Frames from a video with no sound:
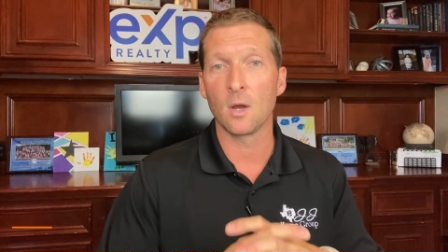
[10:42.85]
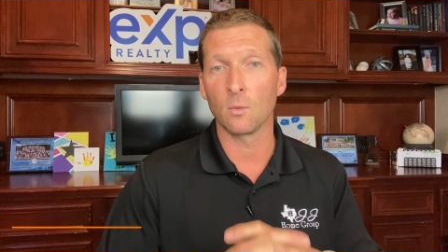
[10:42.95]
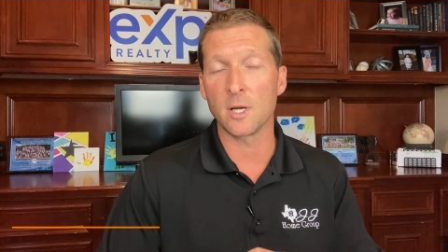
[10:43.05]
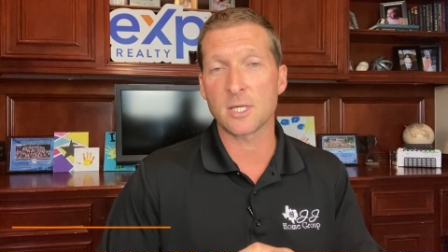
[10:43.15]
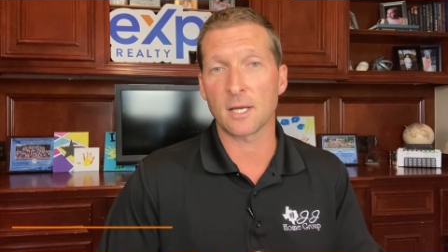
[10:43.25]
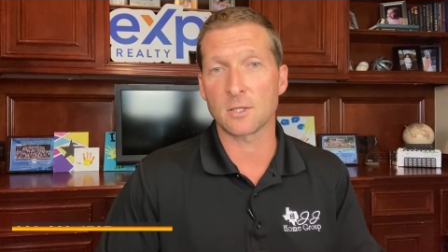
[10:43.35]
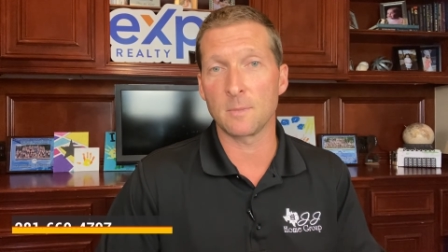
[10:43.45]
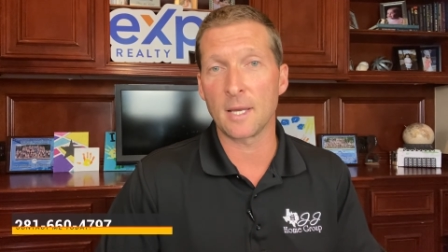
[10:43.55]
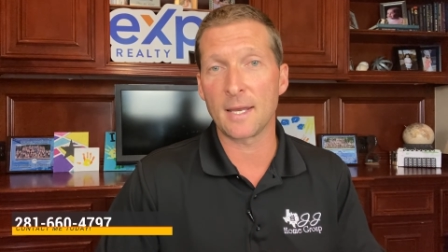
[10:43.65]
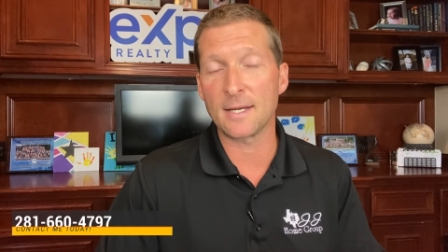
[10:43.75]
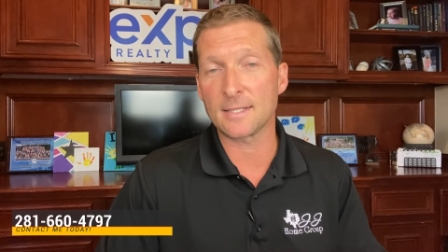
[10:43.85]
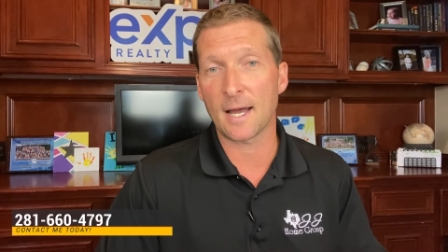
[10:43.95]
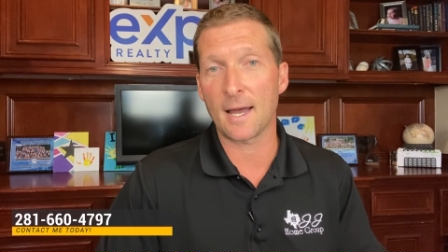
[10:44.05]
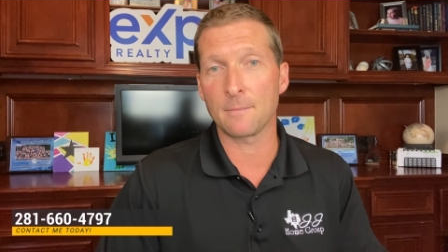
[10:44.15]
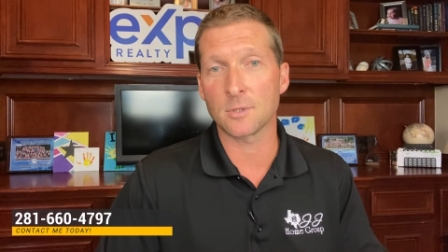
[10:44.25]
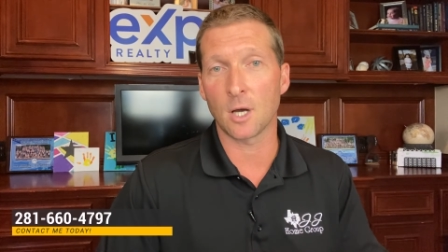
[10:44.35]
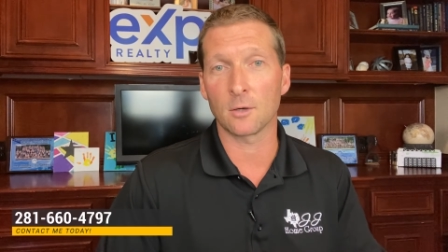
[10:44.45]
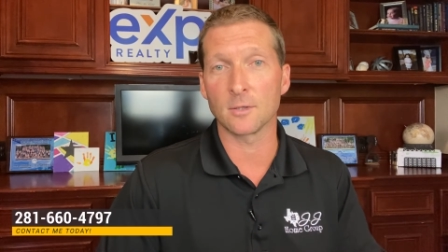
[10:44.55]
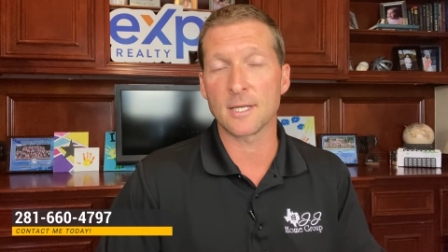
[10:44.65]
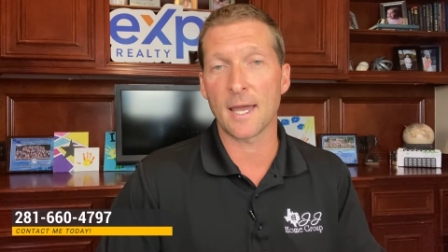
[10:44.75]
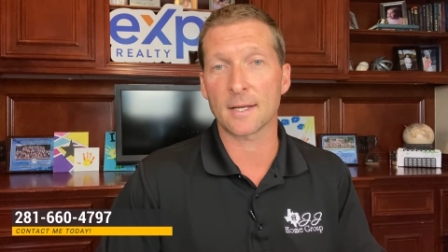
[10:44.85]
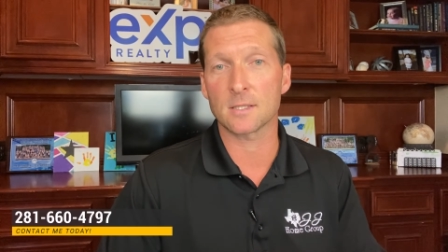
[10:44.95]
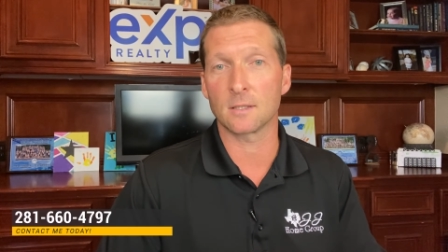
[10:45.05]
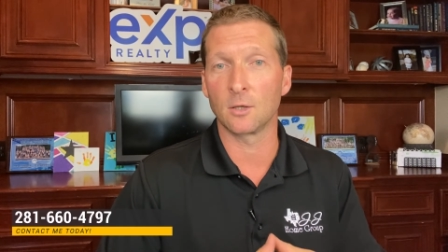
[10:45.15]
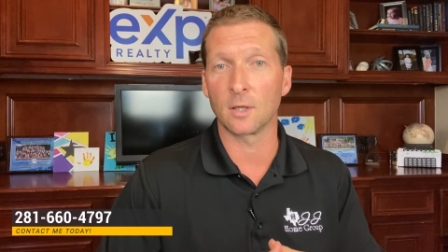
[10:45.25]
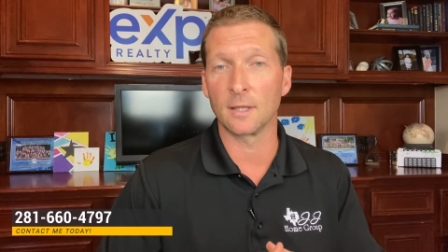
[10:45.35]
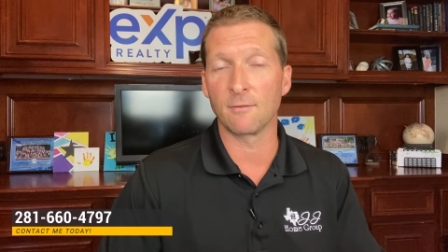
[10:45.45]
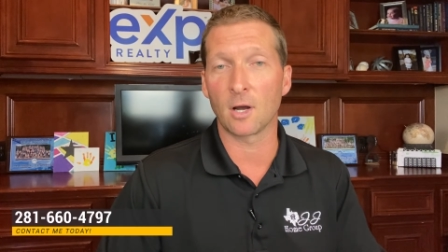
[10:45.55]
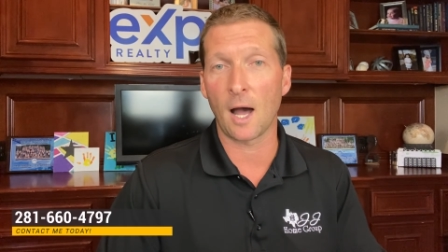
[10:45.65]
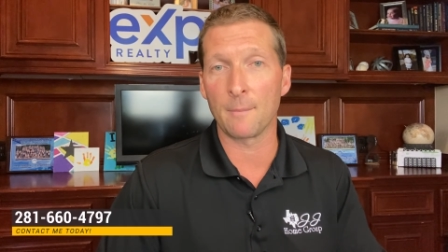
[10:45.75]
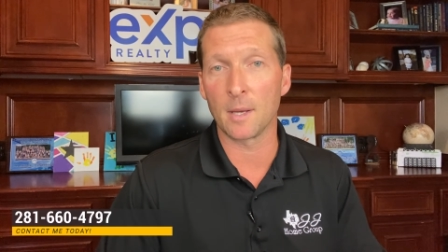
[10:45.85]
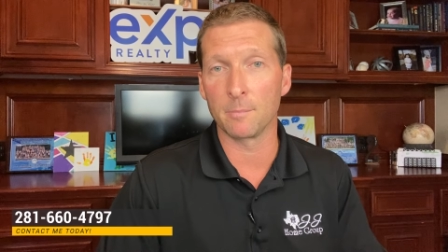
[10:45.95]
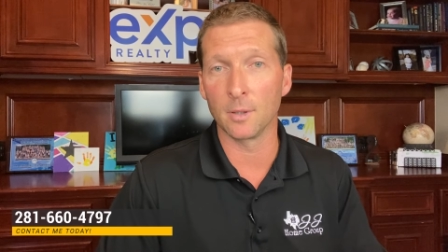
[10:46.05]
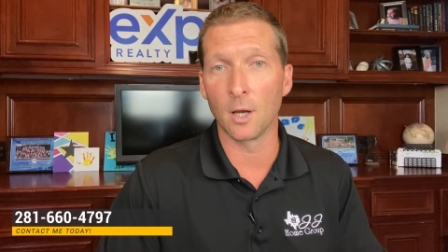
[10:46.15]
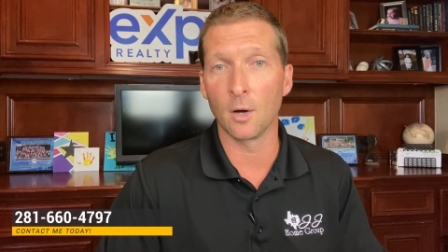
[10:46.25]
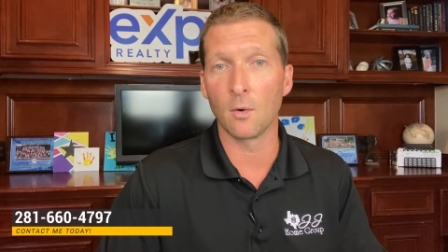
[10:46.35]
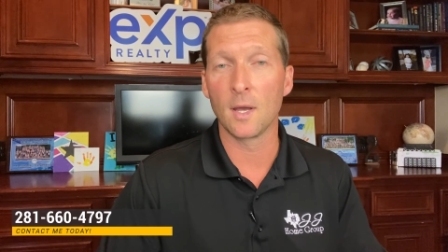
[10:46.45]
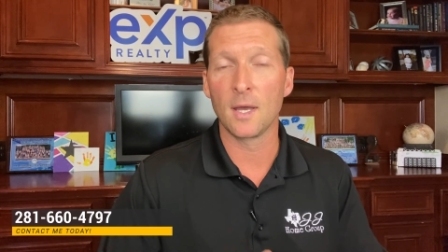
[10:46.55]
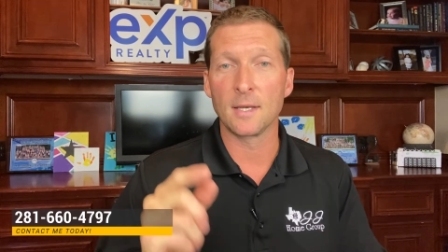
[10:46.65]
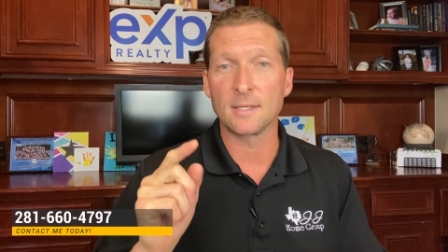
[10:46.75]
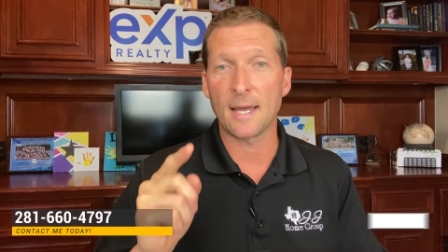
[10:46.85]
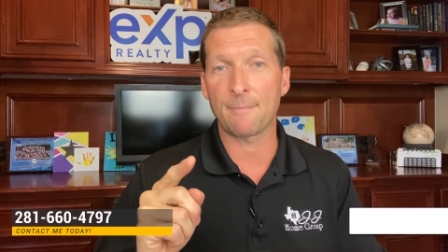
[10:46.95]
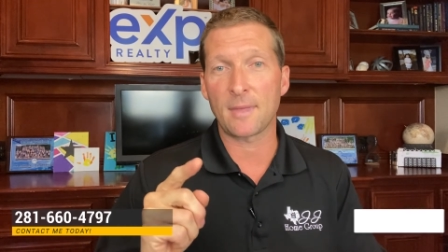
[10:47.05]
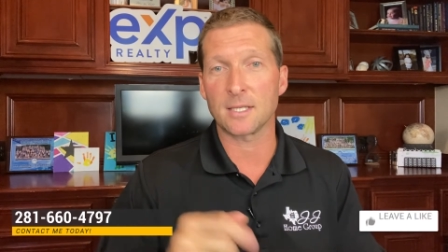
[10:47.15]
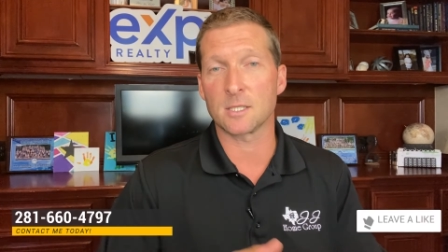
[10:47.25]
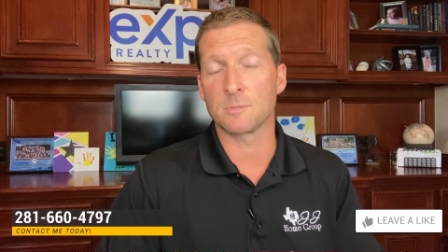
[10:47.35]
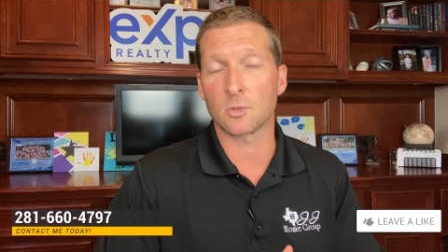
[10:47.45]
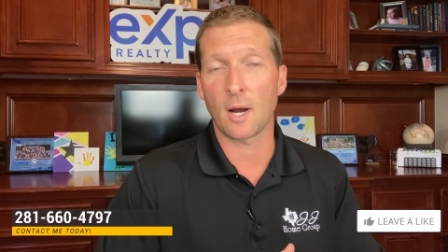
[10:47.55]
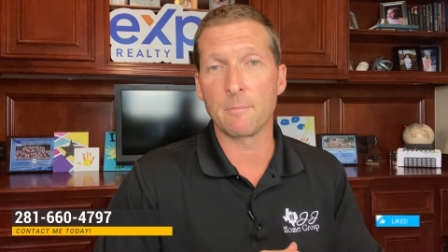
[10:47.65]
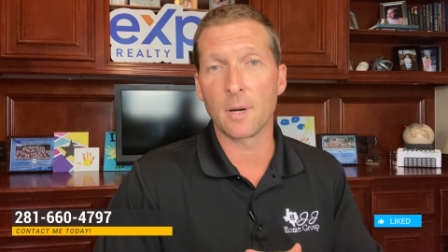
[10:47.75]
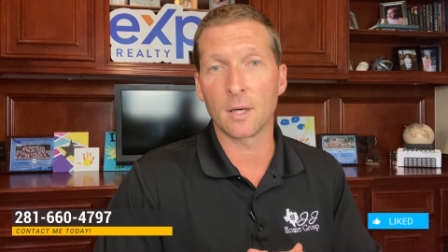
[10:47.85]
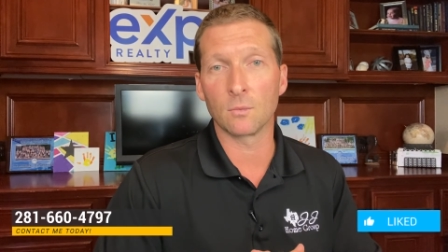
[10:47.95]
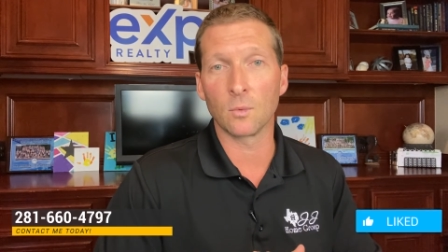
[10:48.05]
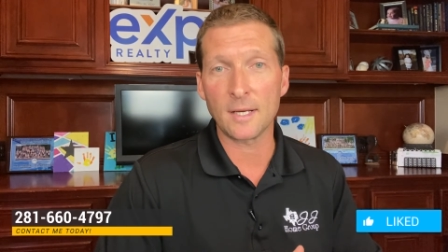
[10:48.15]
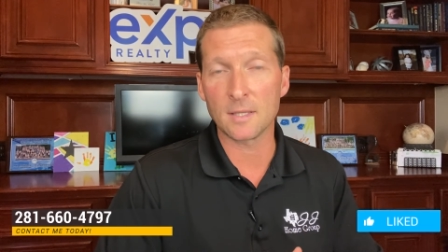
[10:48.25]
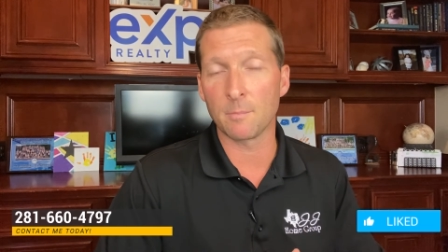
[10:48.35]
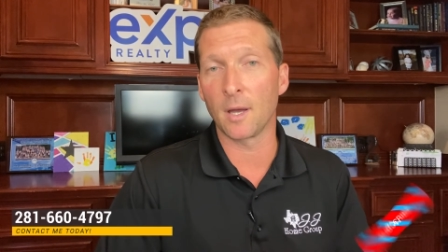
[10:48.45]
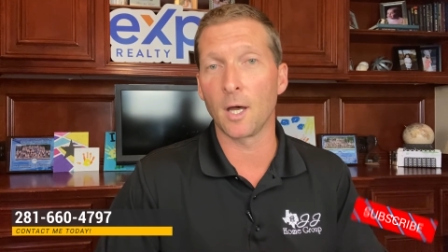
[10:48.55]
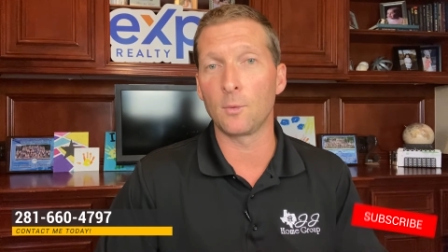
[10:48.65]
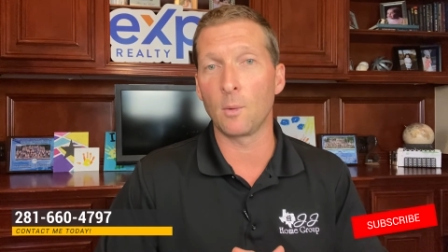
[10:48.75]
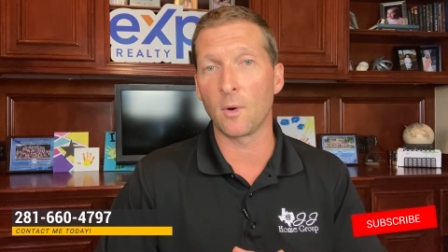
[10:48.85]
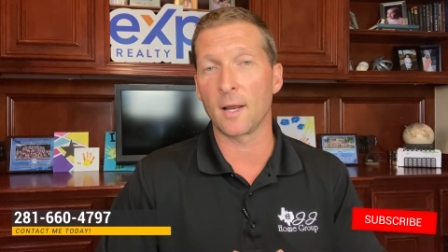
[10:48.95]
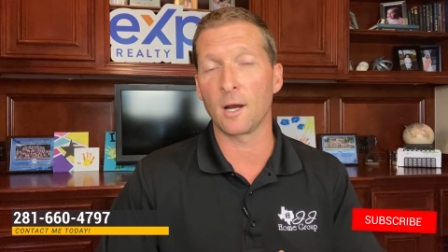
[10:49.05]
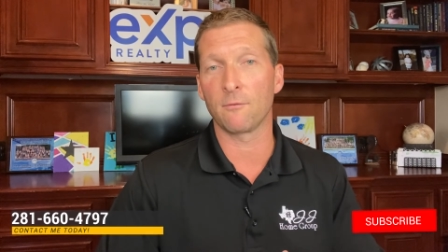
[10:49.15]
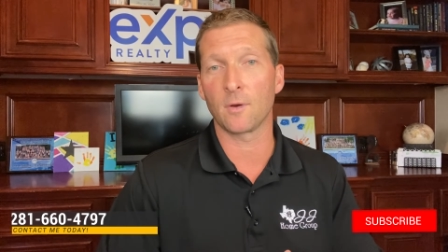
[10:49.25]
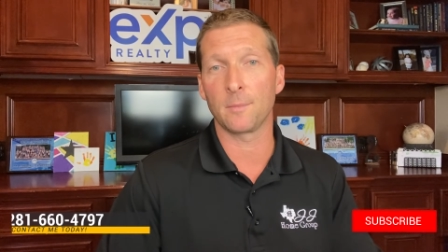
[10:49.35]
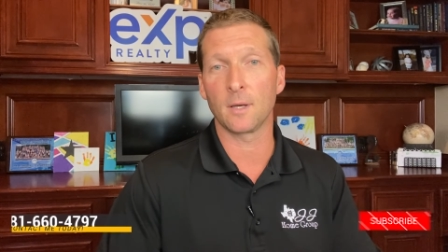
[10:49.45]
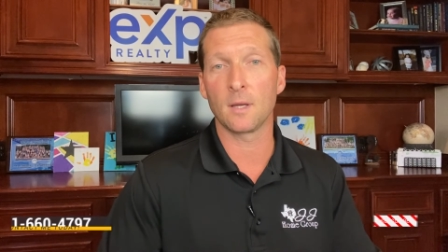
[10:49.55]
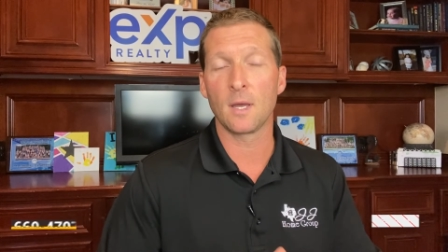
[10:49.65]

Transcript: Reach out to me anytime, talk or text. You can leave a comment below tap that subscribe button, ring the bell. We want to hear from you.